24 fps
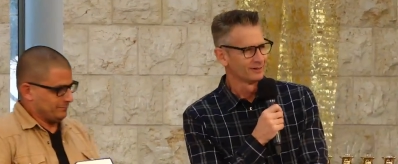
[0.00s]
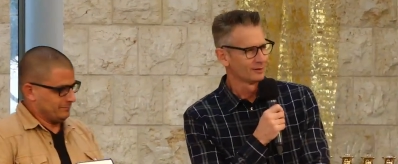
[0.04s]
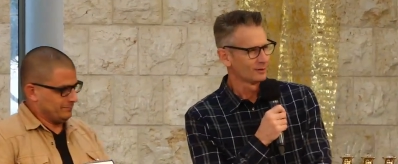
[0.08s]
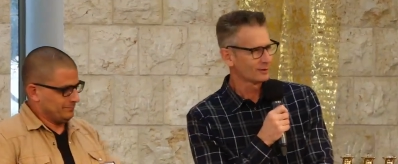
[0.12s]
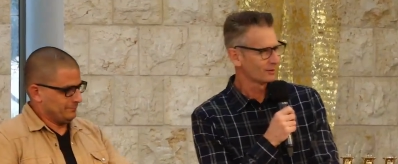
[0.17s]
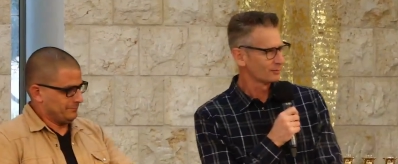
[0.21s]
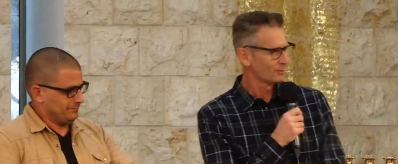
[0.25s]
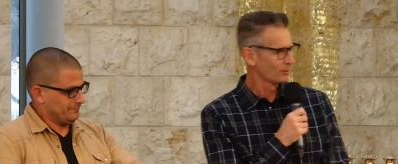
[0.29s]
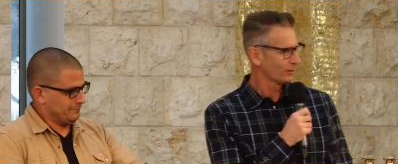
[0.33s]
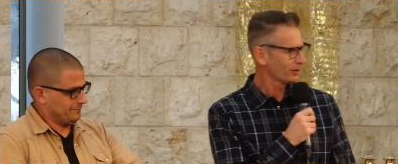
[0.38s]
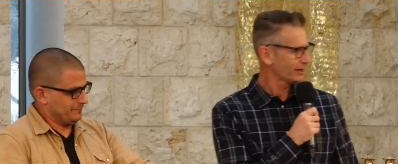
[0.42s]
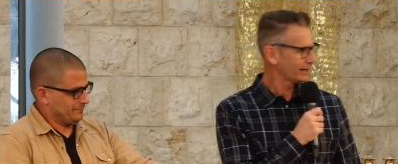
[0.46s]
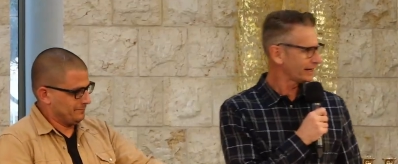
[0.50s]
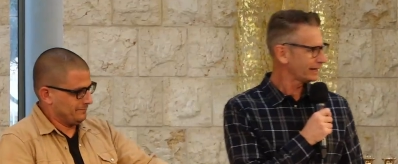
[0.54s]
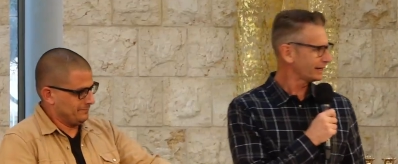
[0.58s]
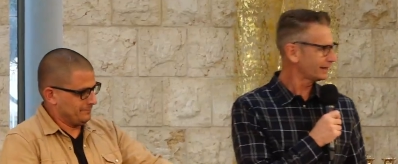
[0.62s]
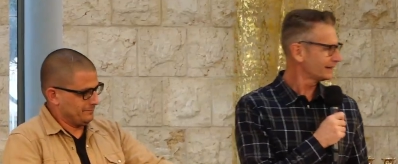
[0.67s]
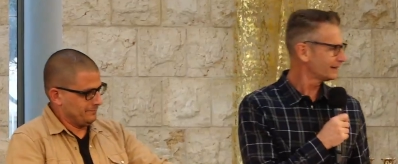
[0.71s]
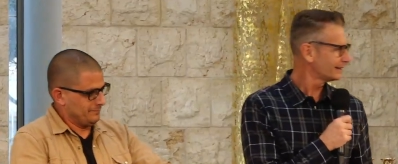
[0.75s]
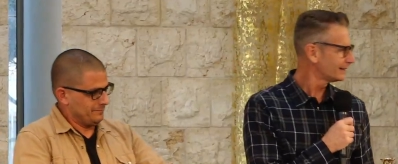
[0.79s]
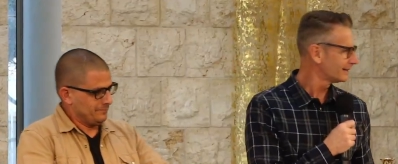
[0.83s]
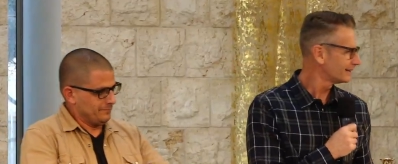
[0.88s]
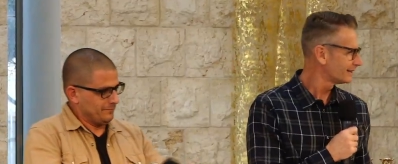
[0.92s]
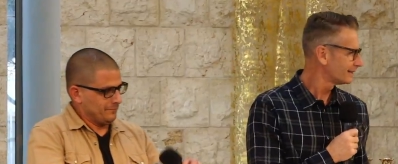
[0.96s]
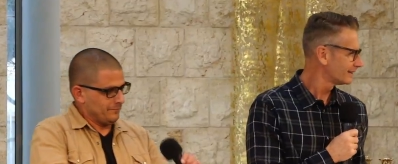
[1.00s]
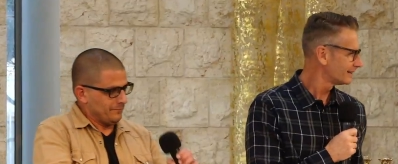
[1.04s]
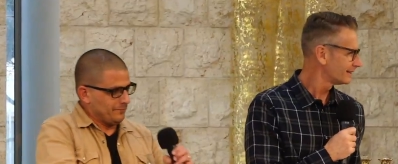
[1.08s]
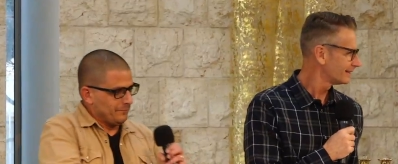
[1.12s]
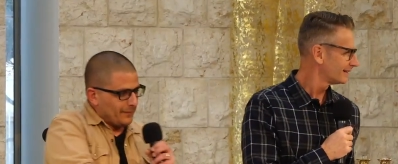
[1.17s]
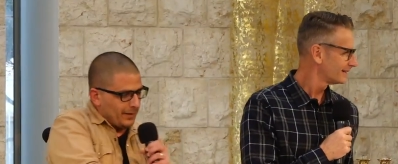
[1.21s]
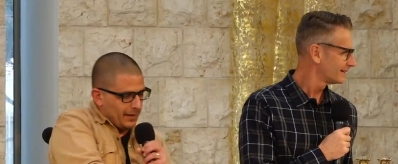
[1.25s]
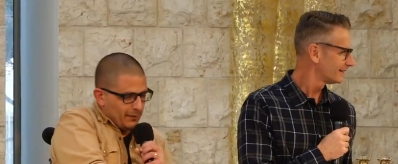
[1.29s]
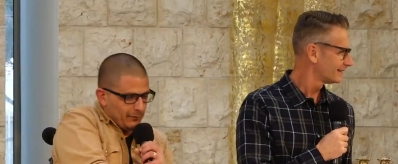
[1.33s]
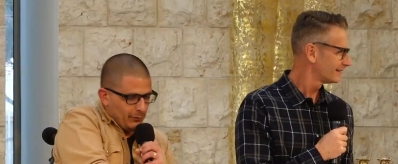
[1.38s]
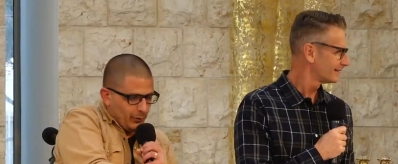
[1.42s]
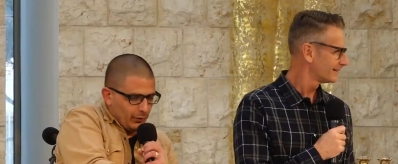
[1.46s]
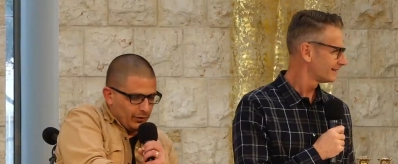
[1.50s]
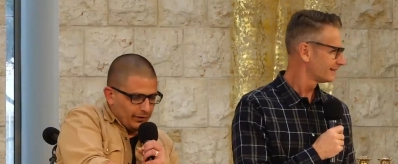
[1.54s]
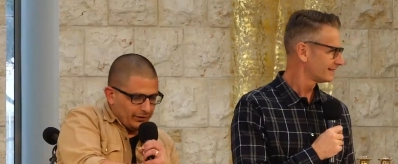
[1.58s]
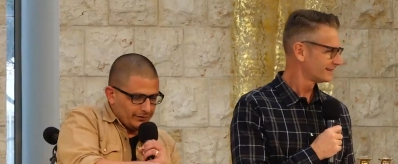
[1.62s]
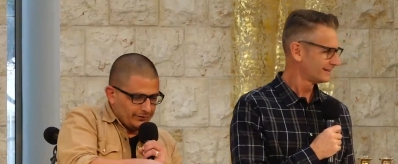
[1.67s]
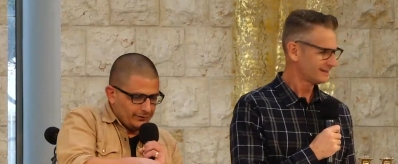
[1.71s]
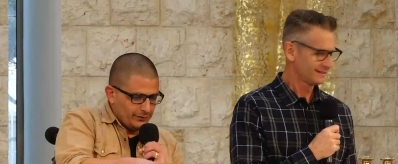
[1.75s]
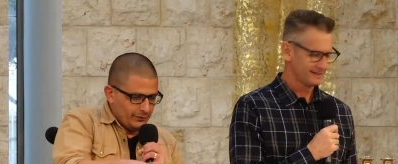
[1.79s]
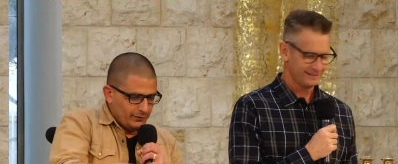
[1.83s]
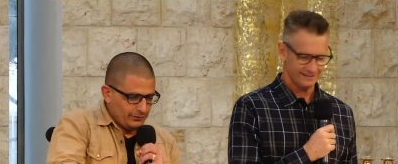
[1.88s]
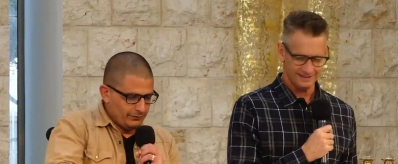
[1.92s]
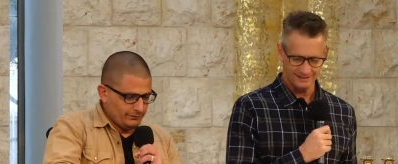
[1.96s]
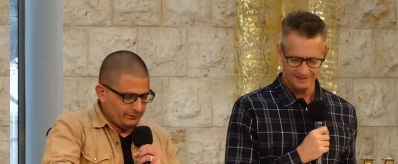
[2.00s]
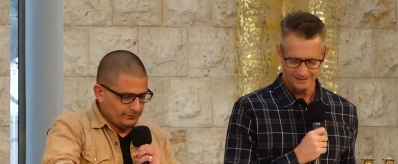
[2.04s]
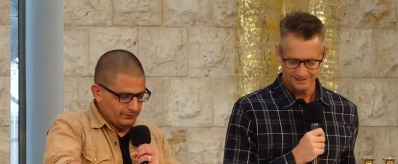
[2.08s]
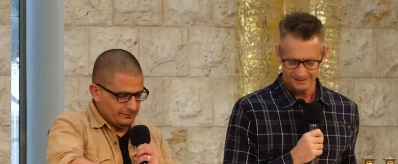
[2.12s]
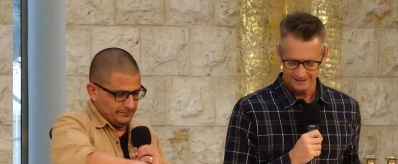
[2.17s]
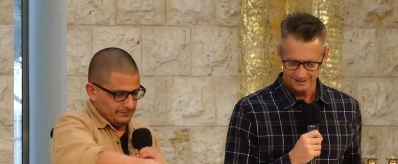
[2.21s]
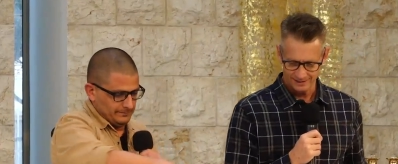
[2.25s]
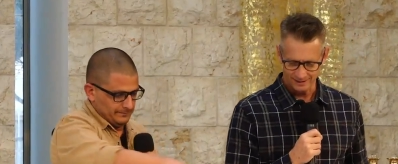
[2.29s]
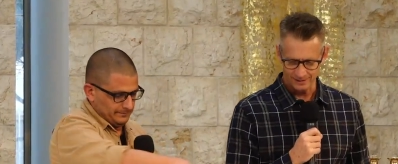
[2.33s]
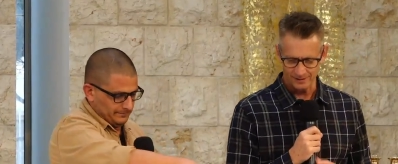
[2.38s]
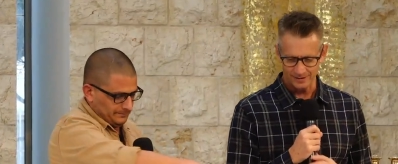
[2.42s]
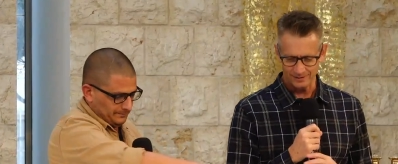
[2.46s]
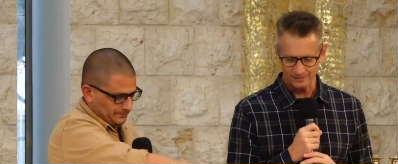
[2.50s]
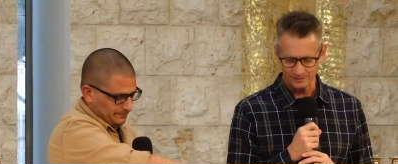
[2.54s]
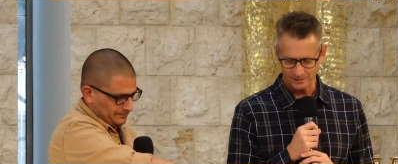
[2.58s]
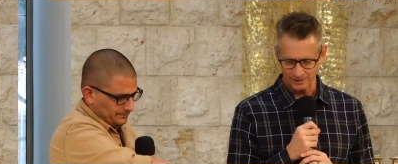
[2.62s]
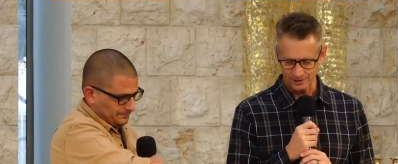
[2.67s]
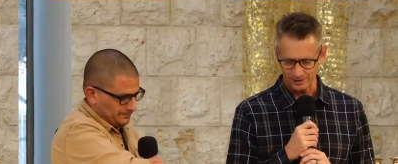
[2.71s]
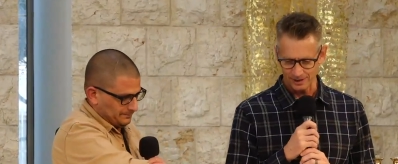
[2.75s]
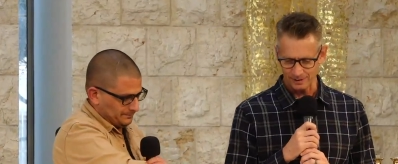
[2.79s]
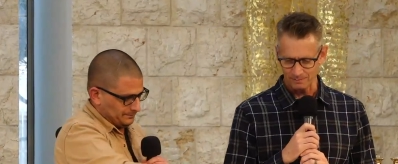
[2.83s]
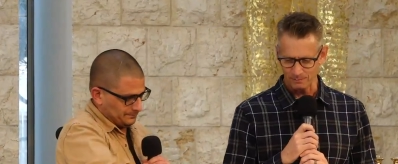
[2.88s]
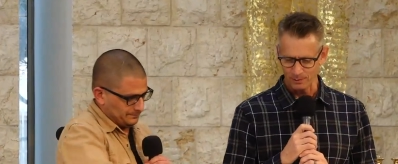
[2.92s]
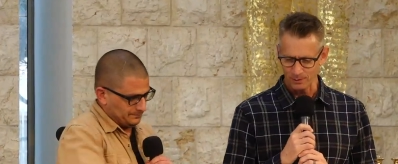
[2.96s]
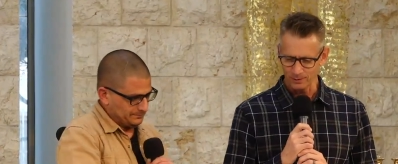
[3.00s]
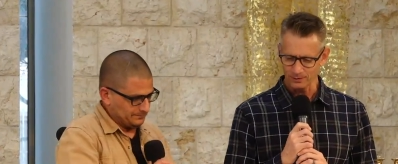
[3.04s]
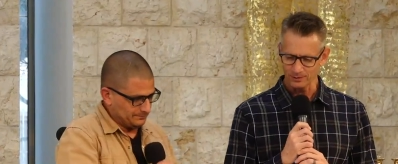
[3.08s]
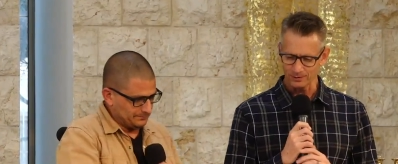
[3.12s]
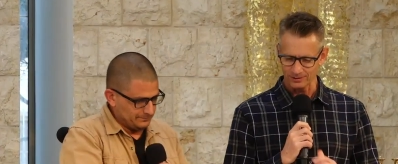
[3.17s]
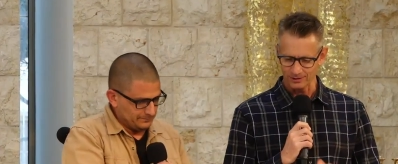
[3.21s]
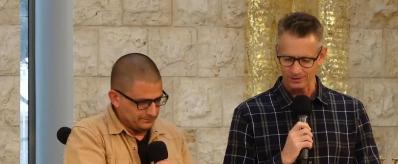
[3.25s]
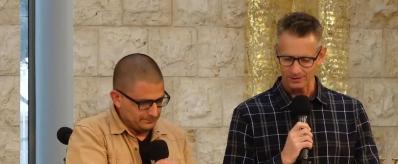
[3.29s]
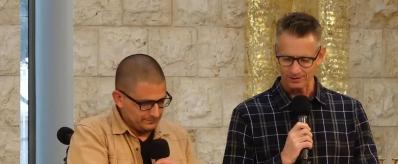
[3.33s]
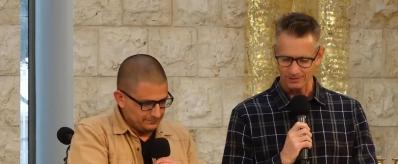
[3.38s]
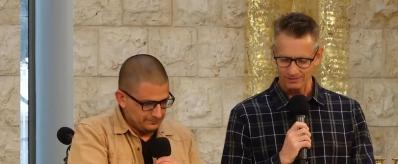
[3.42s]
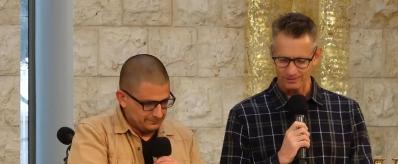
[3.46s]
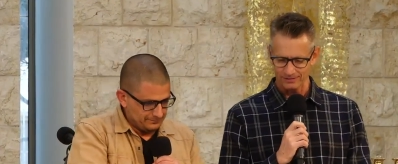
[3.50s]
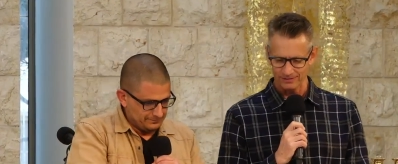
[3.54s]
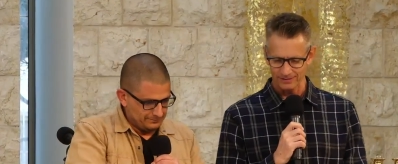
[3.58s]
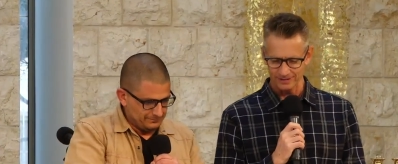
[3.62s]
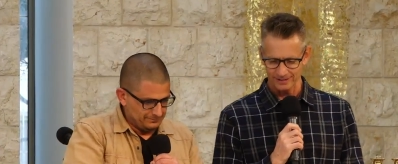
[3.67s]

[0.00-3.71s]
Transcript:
Speaker 1: Well, good morning. Boker Tov. Oh, I'm sorry, Boker Tov.